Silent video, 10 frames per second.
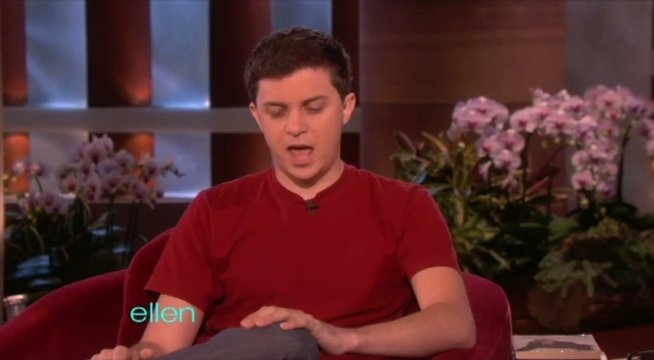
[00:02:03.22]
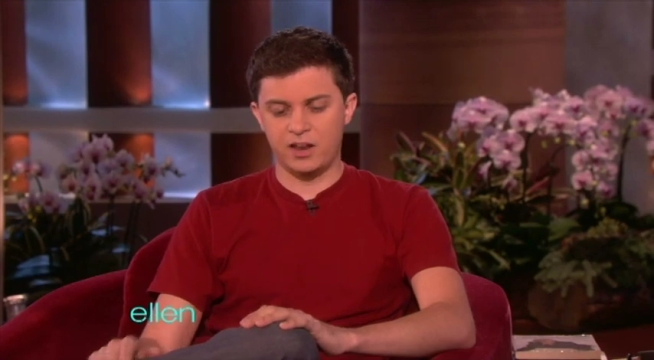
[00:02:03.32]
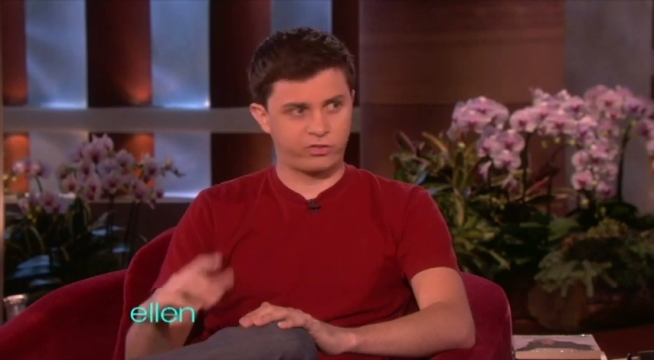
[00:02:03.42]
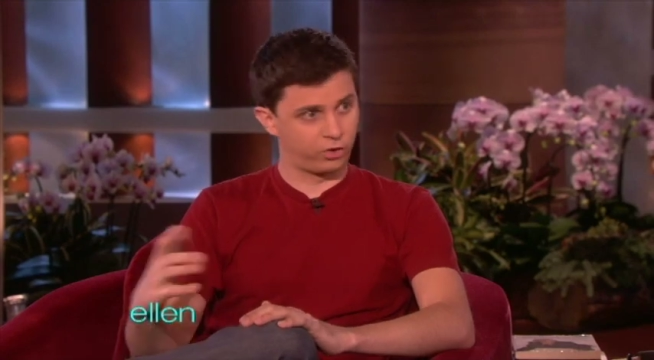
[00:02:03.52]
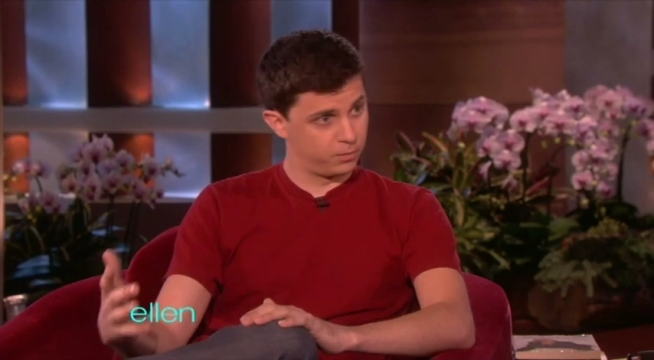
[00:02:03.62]
at
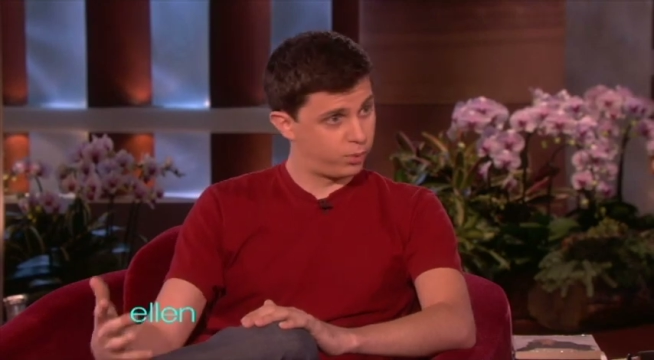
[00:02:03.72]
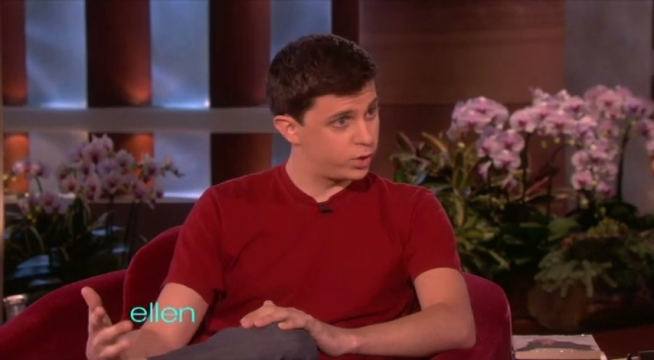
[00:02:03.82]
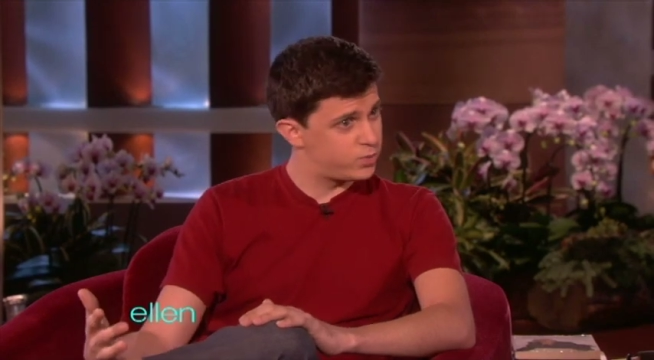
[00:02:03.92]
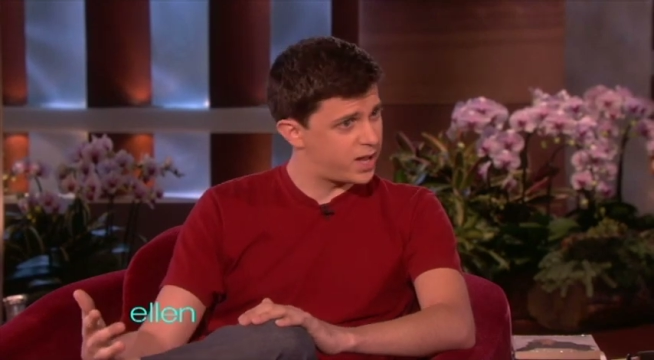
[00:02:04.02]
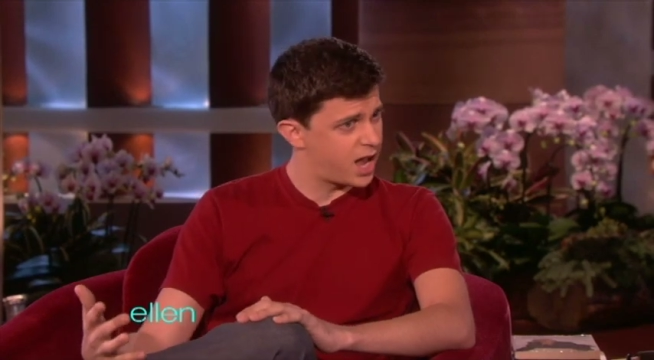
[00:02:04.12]
a certain
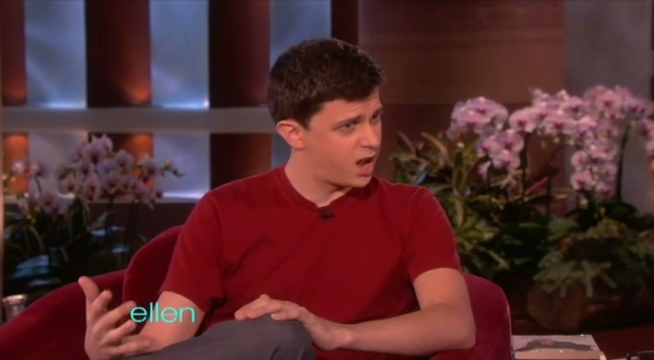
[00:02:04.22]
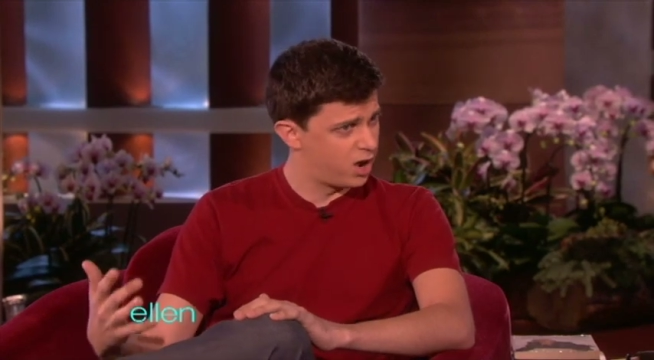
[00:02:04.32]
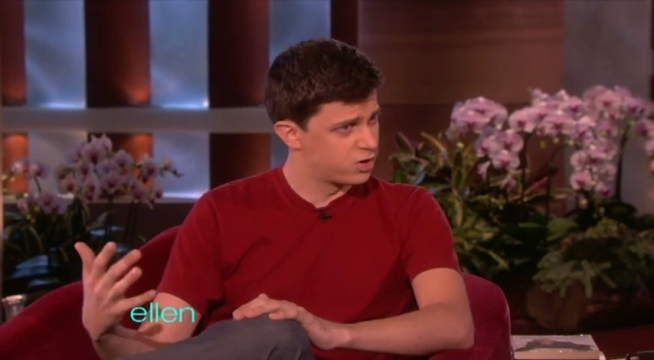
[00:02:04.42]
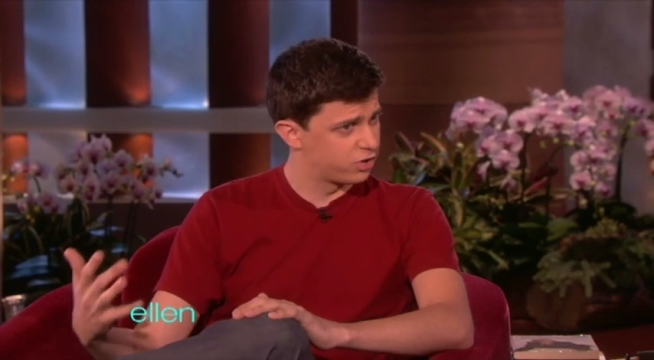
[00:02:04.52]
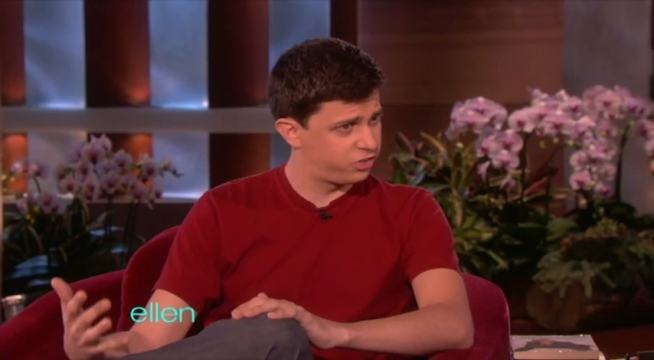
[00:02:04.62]
point, you can't
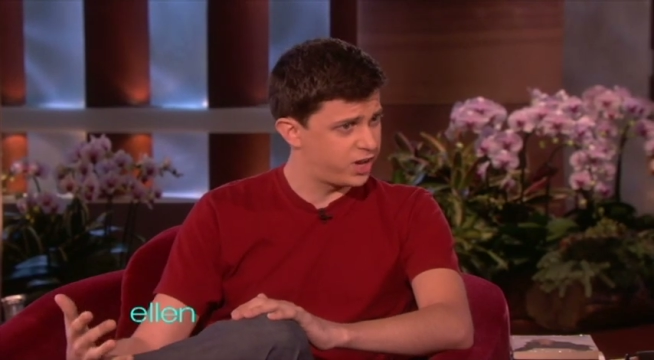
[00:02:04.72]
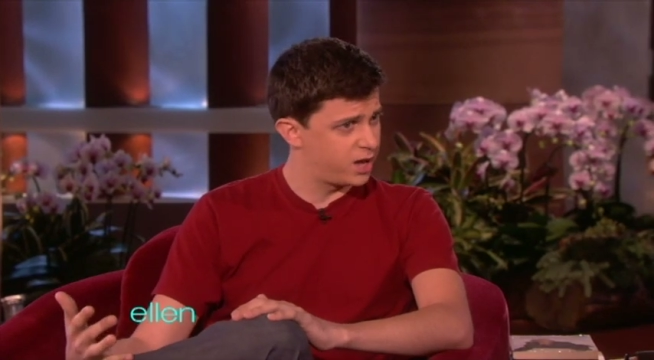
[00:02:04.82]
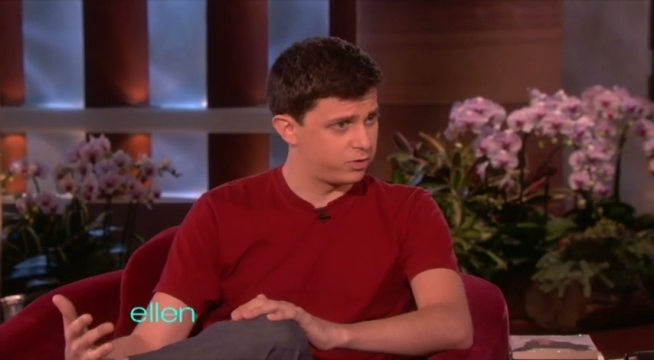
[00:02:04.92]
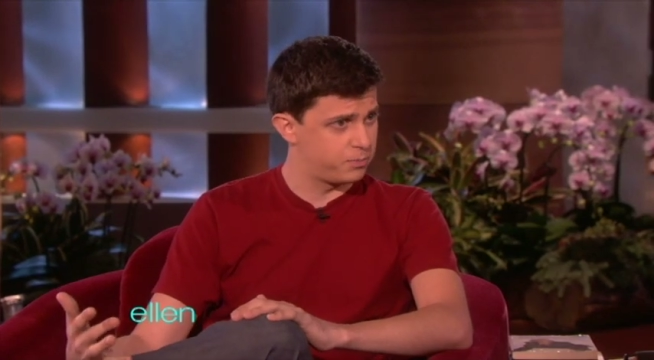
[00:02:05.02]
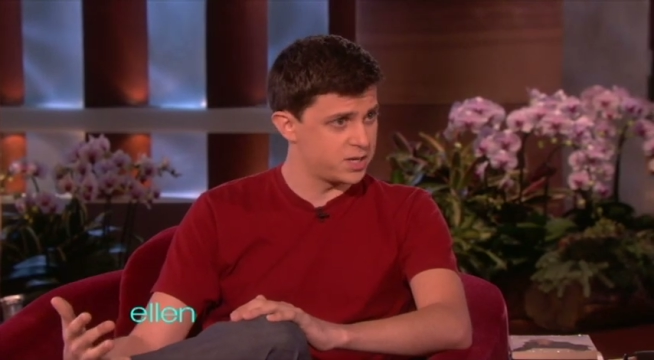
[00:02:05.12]

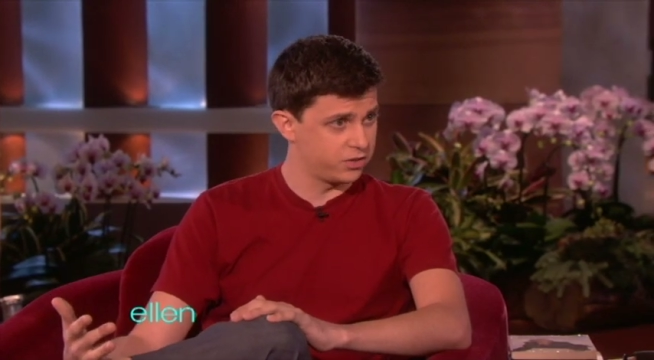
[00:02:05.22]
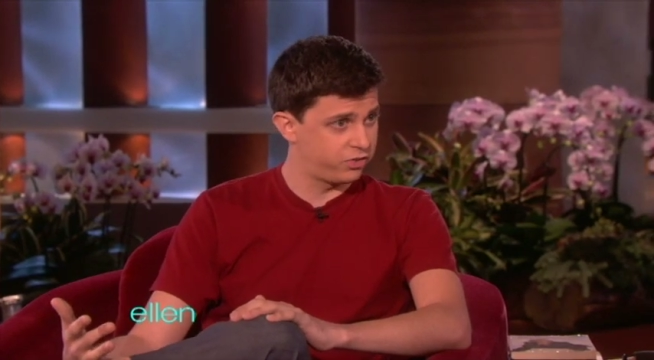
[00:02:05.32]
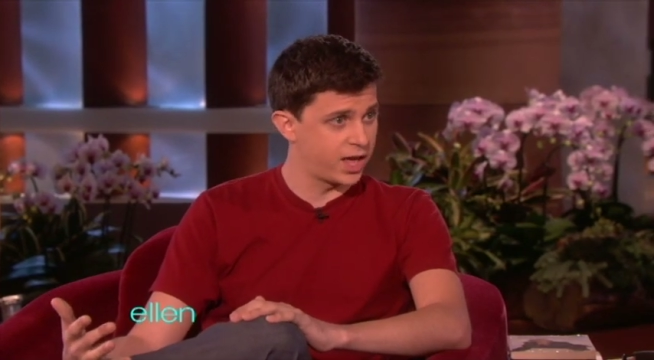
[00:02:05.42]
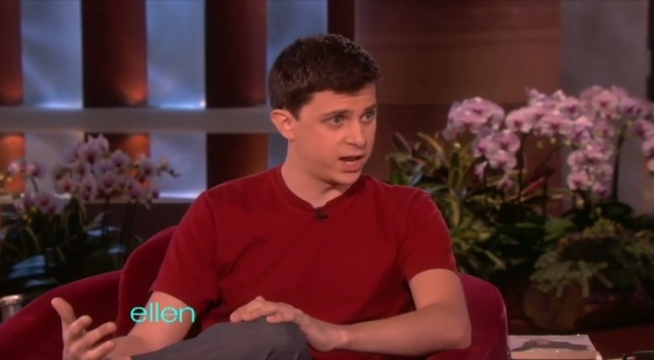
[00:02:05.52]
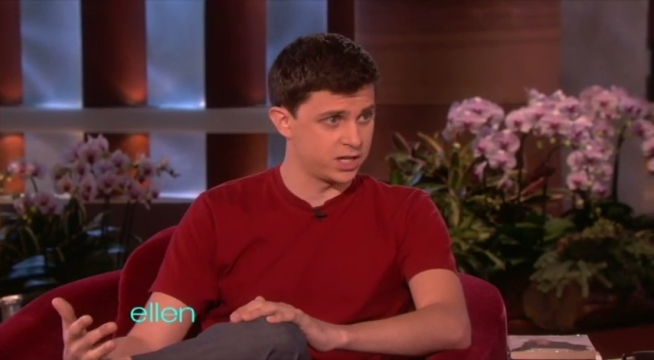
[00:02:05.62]
understand what's being
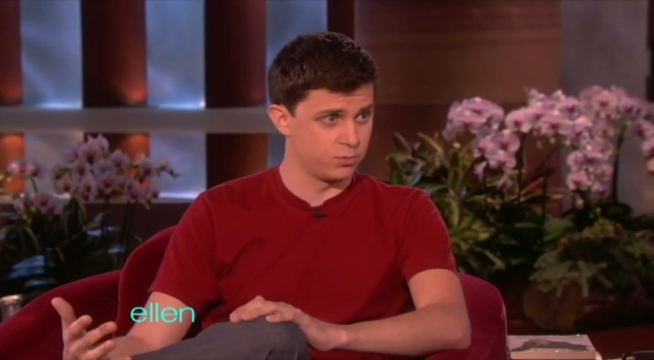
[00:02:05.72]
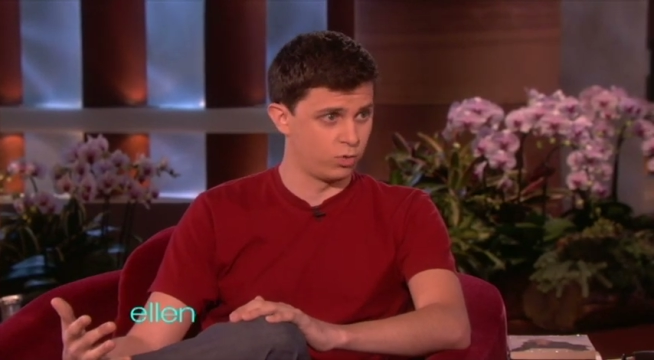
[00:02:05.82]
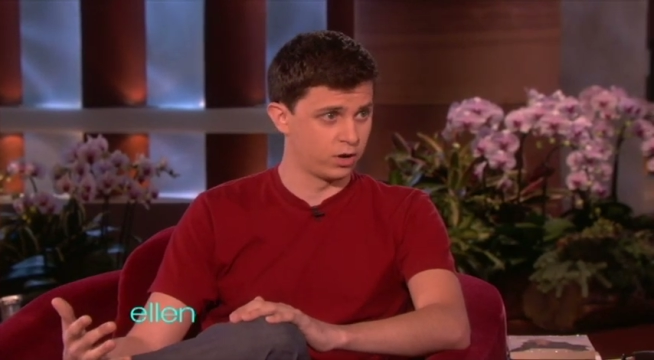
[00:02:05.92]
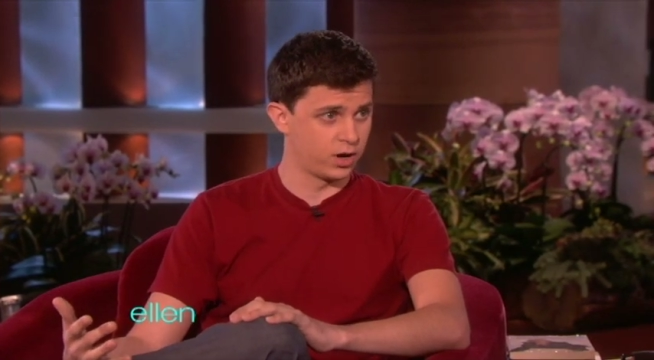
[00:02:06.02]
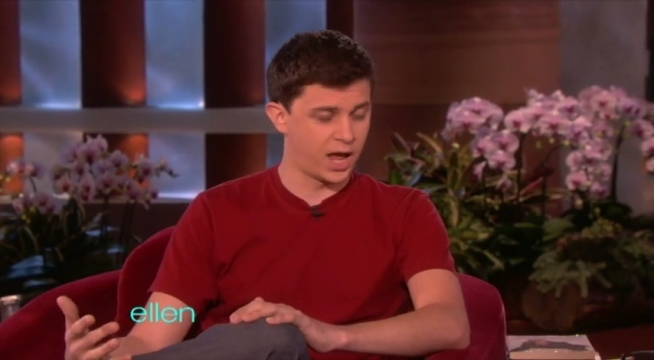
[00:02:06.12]
said anymore.
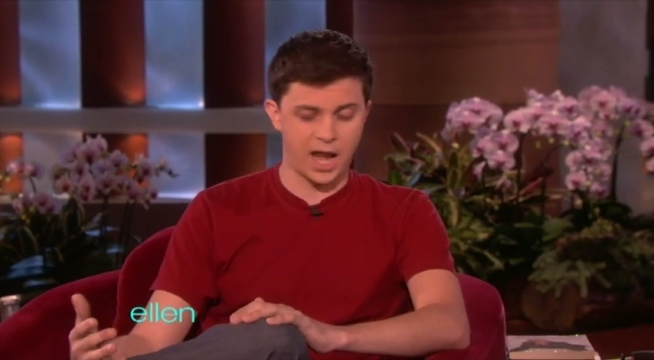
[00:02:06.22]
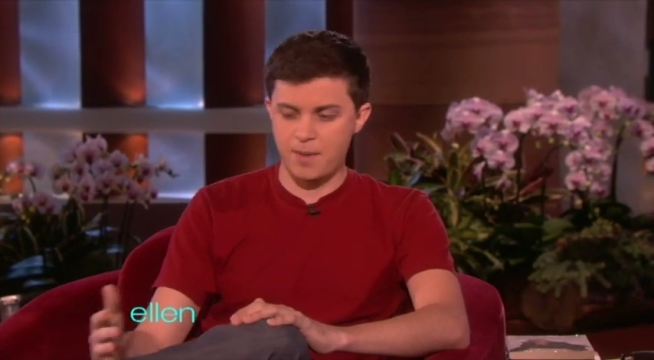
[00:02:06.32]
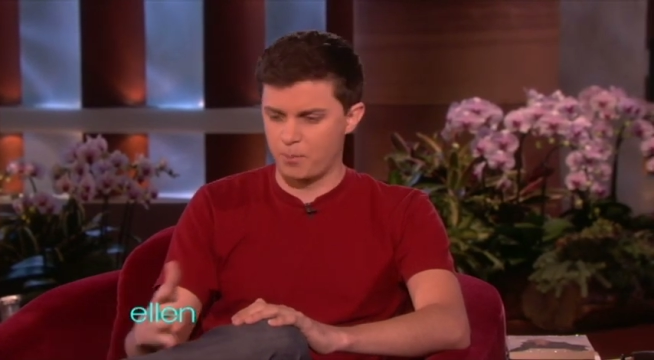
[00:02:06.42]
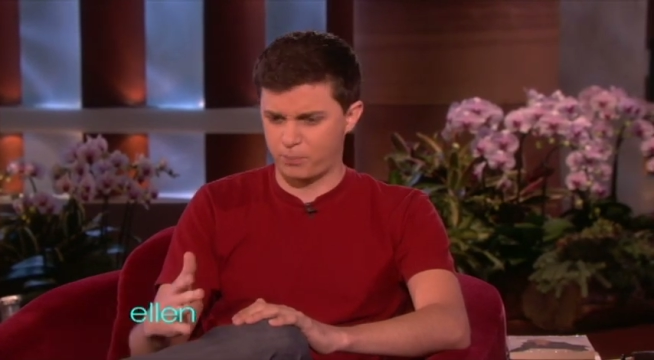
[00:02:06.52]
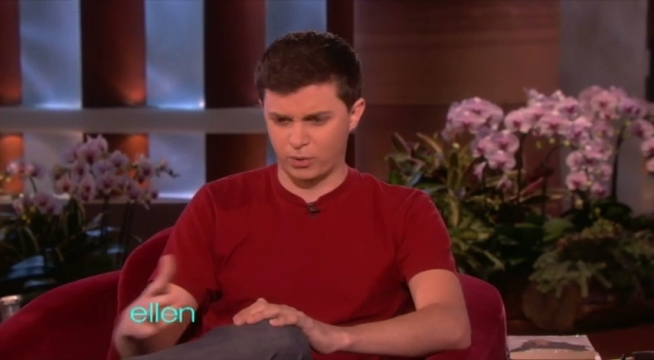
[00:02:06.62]
Right. And
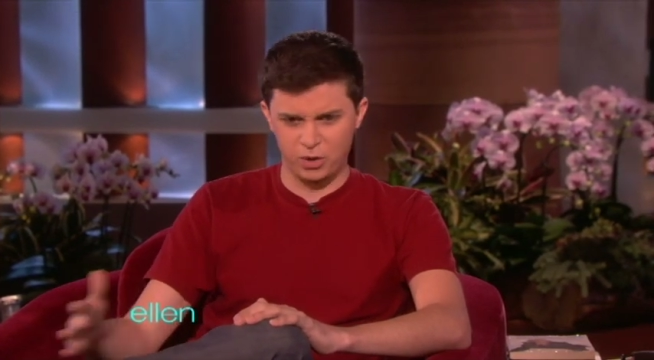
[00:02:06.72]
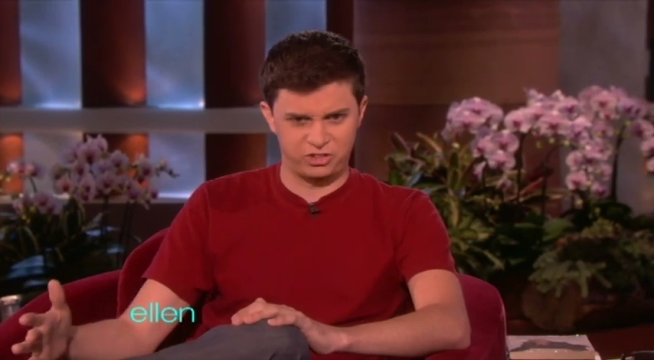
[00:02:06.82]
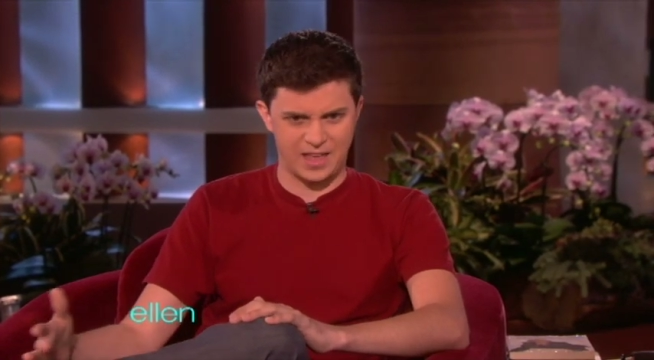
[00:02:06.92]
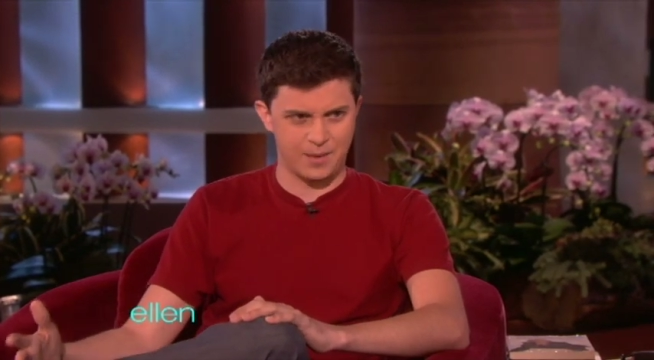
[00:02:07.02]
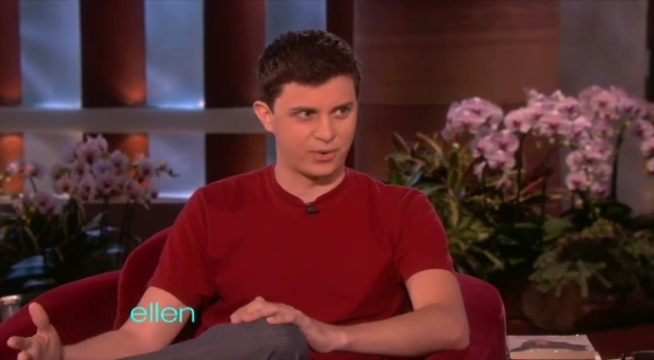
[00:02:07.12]
I'm approaching that